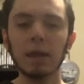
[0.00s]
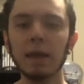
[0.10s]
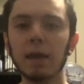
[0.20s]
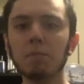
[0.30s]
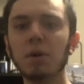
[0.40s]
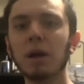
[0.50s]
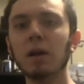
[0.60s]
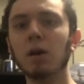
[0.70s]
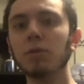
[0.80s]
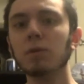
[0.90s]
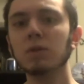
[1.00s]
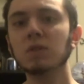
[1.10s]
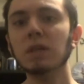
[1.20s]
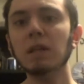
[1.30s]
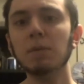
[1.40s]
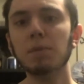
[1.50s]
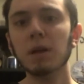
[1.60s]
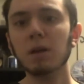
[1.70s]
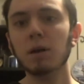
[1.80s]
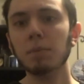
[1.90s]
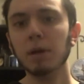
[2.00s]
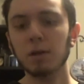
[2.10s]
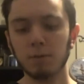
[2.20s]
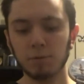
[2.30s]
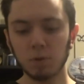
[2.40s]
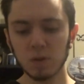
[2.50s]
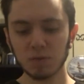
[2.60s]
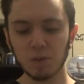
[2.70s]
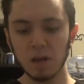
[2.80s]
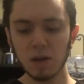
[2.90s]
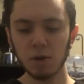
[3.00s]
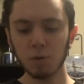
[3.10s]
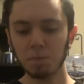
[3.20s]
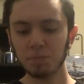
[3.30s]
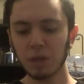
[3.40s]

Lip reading: And my other CD pickup for this video,